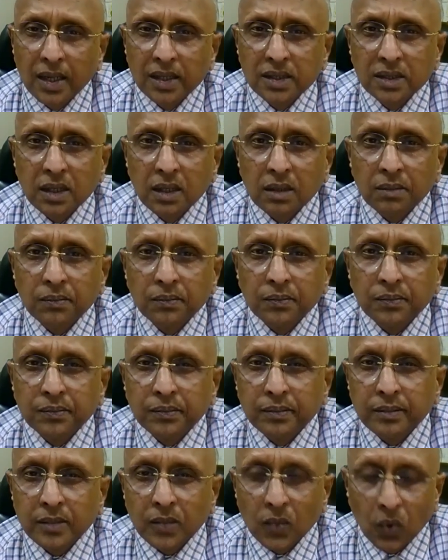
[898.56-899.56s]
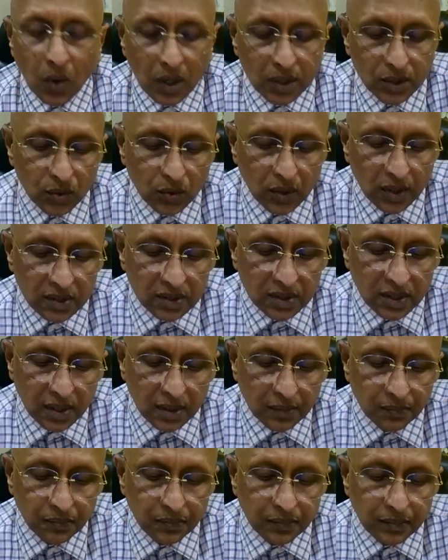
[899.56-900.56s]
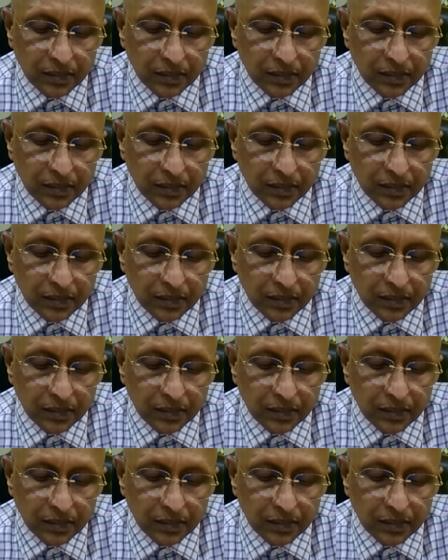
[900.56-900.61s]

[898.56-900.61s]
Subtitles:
is a what you can say.